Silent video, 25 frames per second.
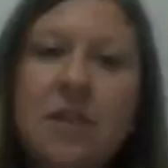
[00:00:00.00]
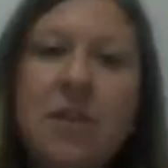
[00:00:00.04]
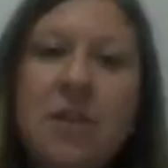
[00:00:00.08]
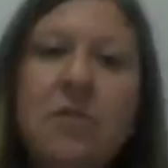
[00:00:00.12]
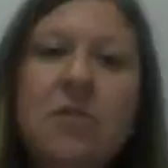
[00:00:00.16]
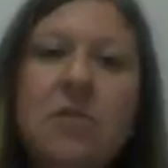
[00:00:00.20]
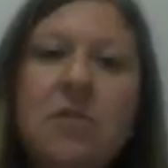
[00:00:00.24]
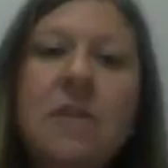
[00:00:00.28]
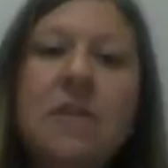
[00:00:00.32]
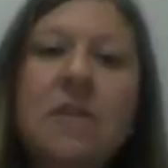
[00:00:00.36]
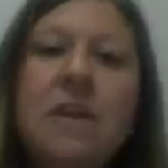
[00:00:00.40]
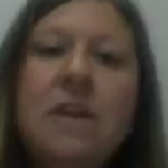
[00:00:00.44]
you
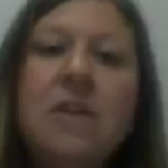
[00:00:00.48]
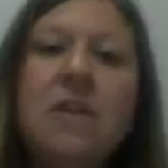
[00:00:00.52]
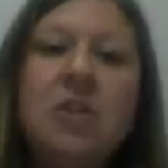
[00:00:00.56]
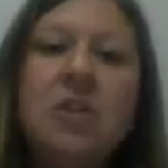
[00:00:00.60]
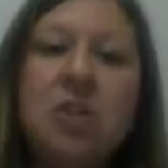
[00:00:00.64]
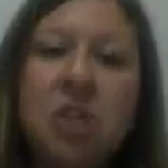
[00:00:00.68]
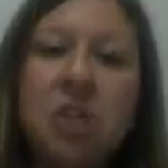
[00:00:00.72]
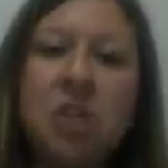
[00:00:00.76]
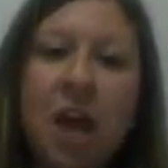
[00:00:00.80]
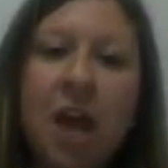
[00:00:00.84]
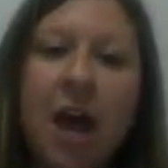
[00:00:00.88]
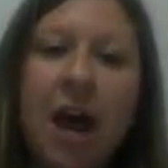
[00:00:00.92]
can then
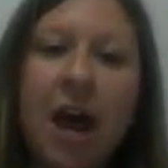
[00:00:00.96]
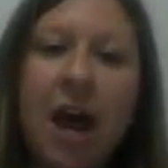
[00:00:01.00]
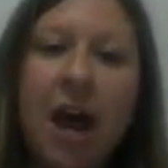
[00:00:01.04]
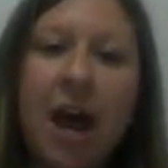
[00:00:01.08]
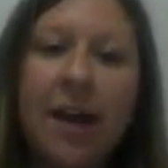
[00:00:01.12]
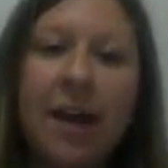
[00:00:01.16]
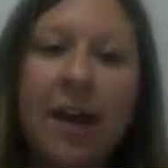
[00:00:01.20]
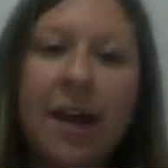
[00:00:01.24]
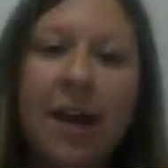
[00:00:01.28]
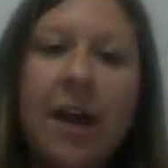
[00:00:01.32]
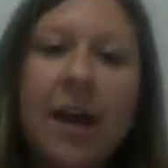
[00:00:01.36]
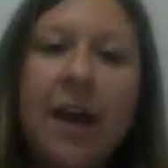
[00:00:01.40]

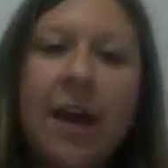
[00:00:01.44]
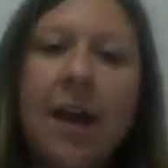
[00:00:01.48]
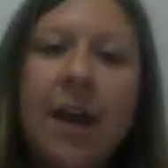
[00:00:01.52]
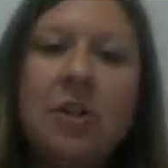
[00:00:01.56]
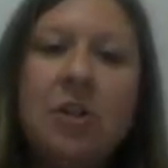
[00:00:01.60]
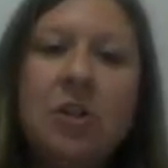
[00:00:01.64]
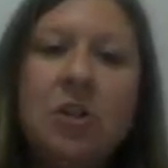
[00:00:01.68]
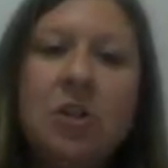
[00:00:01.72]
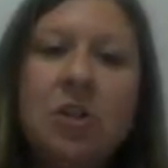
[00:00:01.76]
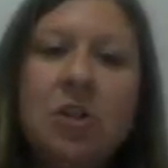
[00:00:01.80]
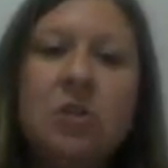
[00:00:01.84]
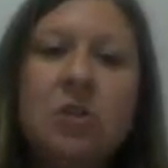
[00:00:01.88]
check
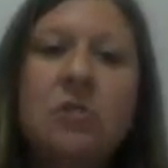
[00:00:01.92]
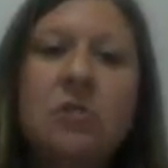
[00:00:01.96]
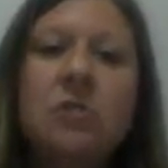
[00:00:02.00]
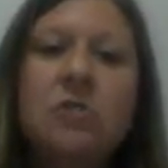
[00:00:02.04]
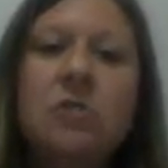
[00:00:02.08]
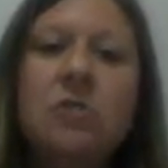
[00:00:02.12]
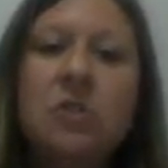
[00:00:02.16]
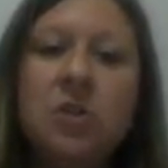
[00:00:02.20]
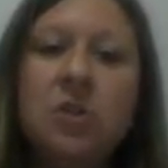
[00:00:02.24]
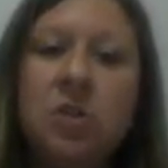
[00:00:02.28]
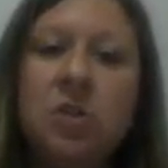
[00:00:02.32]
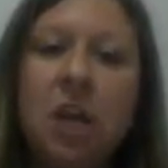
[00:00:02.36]
and
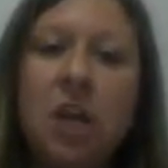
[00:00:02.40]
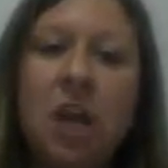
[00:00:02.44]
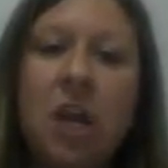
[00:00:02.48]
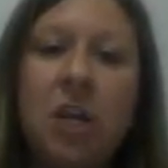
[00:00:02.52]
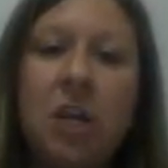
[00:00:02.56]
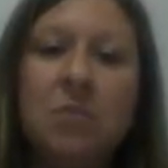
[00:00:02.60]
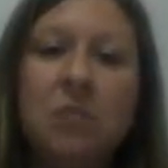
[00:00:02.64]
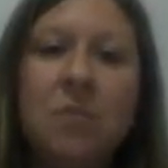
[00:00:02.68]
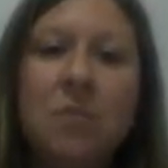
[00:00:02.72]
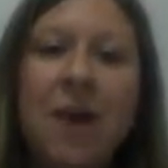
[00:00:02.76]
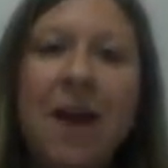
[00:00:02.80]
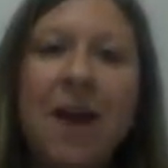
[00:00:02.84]
choose
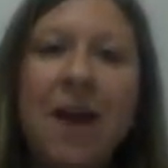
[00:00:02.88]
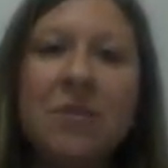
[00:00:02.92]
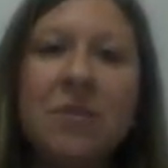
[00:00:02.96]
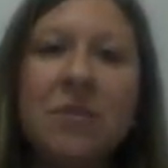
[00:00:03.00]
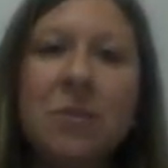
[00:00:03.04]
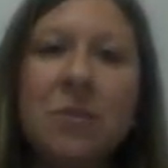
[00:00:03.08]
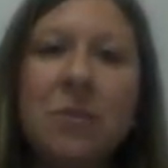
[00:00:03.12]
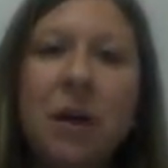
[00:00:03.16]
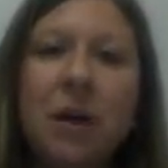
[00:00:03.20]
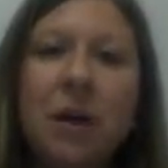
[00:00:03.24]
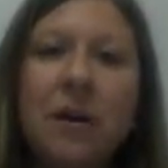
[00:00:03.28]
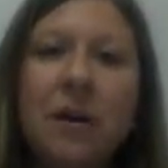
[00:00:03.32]
Change
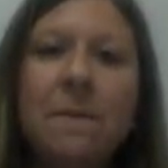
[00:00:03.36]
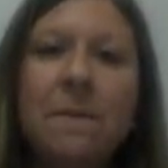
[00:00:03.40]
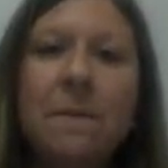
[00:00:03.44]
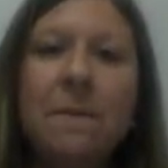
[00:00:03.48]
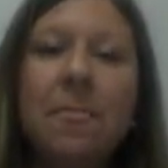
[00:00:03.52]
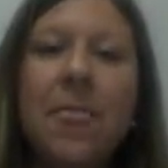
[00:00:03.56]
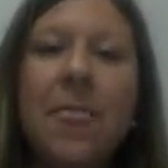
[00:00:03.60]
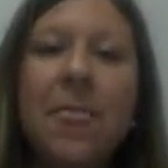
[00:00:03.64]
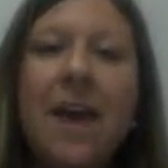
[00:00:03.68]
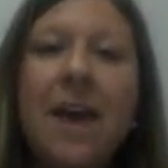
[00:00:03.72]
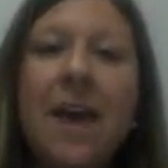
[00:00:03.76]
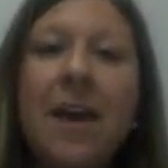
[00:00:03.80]
Password.
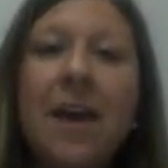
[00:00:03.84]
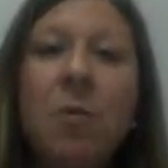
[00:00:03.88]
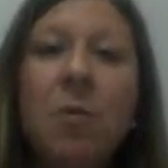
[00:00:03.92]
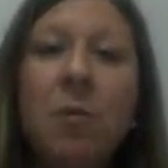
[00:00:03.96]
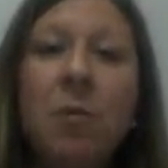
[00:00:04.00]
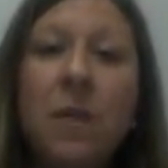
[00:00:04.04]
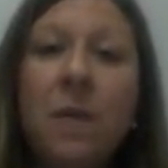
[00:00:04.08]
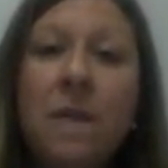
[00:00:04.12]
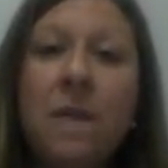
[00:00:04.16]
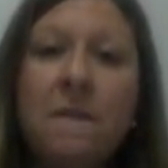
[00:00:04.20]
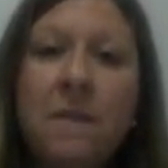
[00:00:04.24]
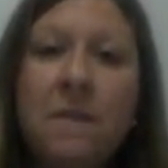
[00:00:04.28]

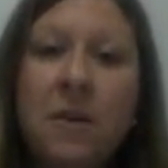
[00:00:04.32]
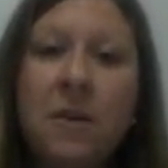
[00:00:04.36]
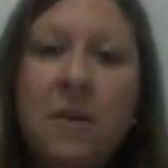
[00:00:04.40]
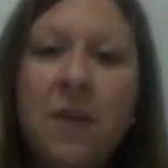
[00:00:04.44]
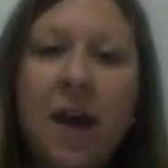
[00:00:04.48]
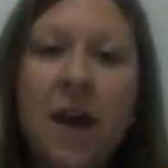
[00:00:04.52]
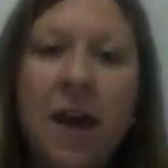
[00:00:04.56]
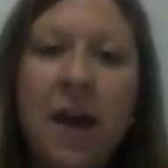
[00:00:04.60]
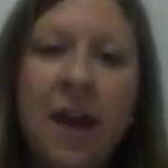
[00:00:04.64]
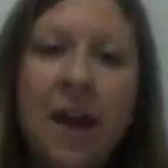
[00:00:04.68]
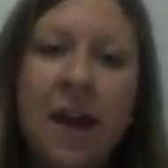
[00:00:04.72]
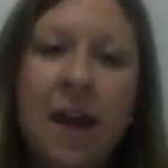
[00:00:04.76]
With the view
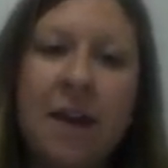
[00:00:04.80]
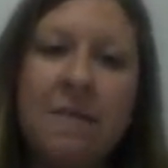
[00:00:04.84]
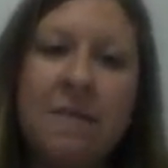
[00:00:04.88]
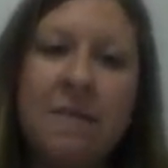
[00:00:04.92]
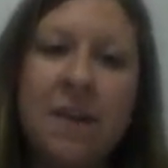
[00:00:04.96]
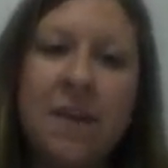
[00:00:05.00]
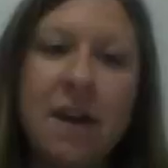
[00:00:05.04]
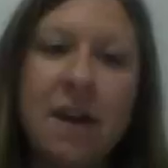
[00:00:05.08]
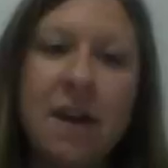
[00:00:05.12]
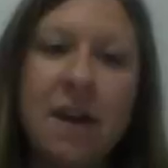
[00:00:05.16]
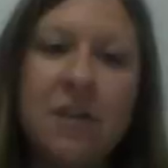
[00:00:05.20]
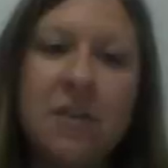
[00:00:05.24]
that I have
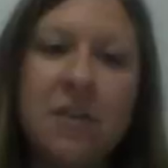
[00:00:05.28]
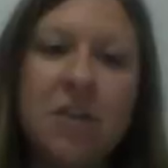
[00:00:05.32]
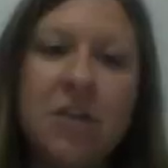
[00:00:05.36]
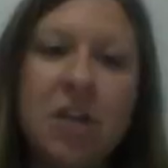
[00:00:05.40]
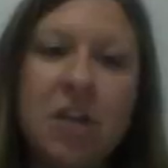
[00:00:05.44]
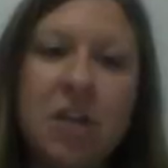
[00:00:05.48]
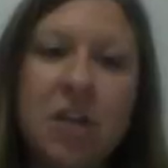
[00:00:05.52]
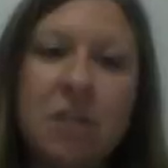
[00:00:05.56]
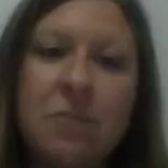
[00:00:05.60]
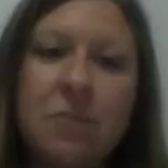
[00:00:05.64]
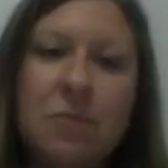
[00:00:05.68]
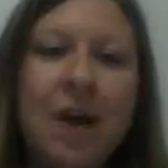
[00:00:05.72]
now, the
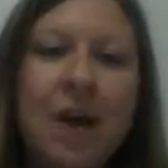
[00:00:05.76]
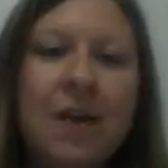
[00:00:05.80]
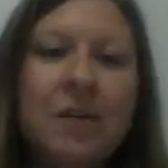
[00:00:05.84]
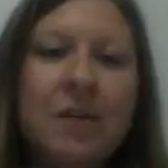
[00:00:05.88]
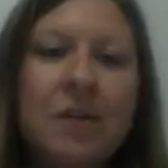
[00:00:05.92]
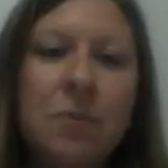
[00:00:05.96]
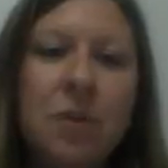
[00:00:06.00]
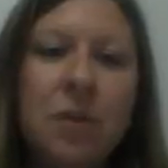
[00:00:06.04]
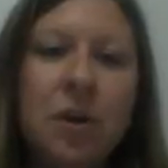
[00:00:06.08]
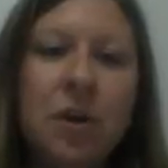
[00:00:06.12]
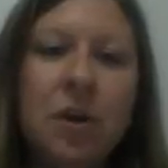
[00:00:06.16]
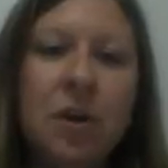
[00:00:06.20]
change
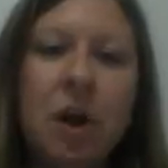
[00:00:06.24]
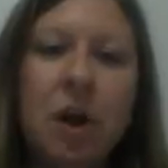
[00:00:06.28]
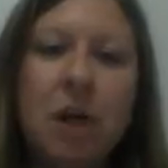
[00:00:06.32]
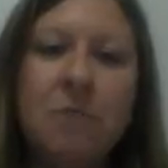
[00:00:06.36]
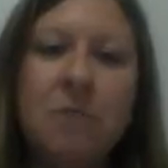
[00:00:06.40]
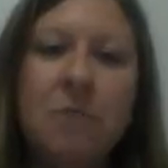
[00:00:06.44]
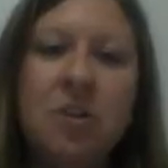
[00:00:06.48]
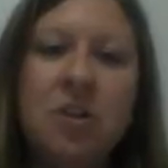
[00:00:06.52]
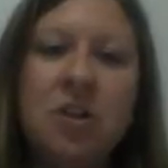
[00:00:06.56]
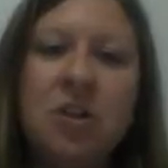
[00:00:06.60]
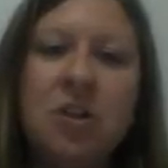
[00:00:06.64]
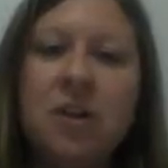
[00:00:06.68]
password
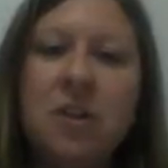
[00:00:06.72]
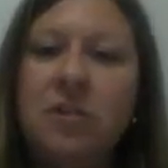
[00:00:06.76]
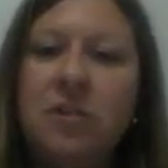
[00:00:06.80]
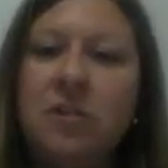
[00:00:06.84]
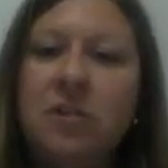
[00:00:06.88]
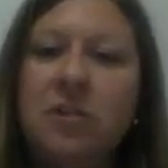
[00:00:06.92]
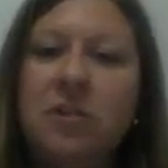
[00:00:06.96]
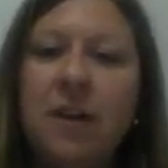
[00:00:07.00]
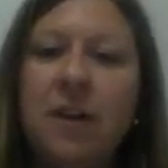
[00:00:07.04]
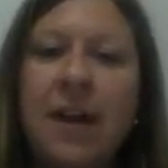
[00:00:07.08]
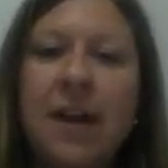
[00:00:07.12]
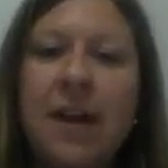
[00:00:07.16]
option is
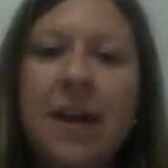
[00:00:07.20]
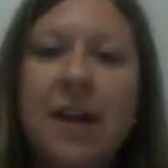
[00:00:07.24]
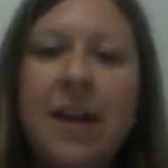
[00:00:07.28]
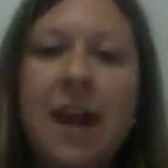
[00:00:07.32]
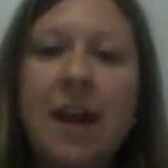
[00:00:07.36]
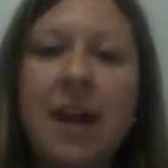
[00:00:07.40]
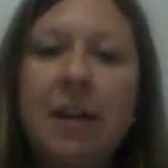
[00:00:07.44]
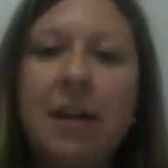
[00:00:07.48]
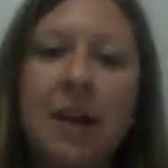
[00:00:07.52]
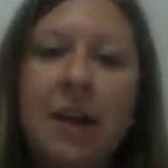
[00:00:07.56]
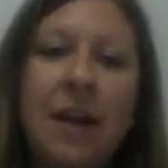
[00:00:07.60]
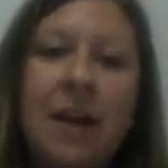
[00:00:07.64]
grayed
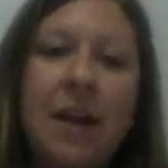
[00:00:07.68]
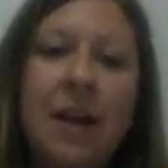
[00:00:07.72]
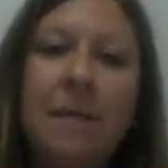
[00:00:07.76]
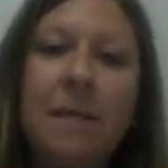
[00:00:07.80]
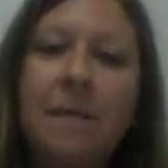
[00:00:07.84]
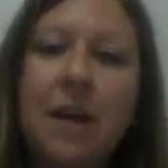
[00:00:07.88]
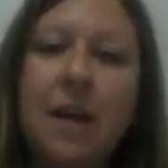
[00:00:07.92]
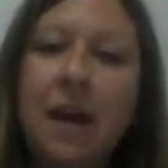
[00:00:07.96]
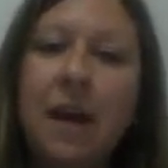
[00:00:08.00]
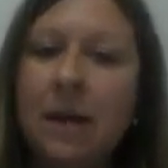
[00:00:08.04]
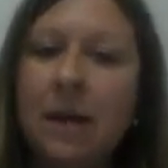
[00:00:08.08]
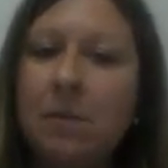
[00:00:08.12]
out and I'm
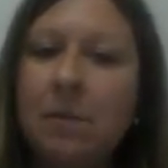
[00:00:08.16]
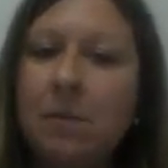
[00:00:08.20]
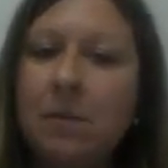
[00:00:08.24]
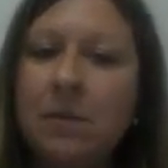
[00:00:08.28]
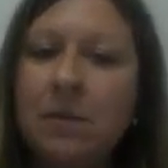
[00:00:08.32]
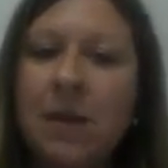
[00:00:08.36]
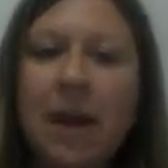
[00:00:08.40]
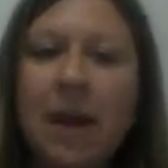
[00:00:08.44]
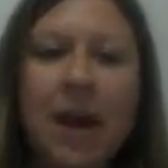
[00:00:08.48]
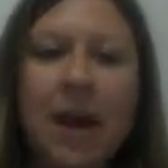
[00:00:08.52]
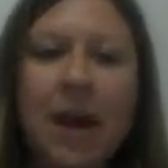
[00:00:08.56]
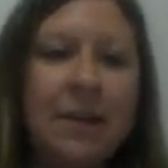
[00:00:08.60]
not able
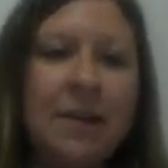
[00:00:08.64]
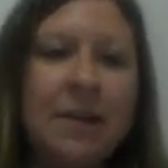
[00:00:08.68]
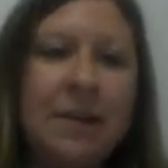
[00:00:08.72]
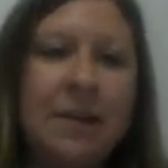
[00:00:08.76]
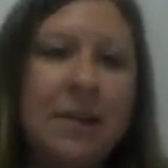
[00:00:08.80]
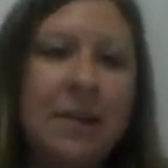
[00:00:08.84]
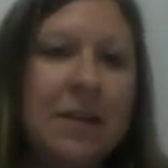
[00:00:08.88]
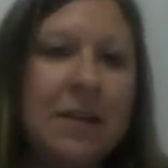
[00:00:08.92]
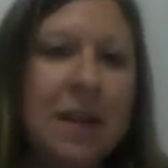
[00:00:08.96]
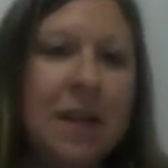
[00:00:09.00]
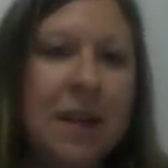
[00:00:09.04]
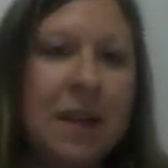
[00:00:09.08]
to
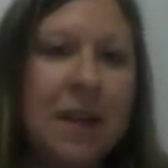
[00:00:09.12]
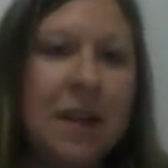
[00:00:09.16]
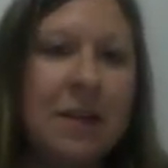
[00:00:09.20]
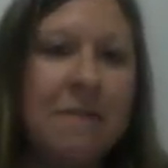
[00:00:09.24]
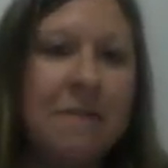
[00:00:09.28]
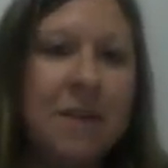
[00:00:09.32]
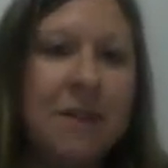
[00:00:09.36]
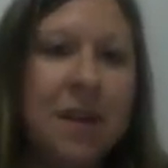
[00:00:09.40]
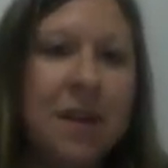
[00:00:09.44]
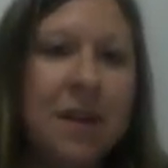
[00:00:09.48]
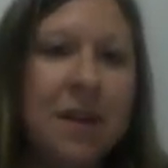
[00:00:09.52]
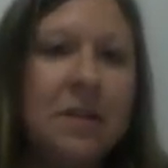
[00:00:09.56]
access any
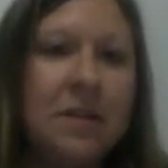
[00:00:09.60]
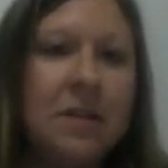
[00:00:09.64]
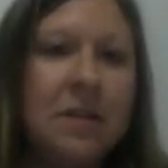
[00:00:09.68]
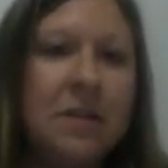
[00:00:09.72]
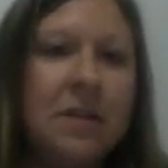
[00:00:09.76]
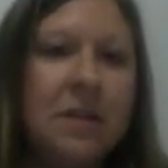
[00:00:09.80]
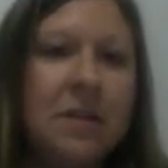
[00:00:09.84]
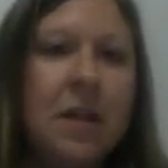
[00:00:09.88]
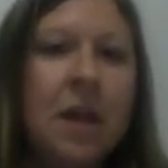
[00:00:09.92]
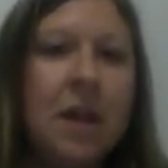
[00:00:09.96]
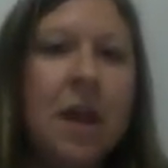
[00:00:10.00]
of this.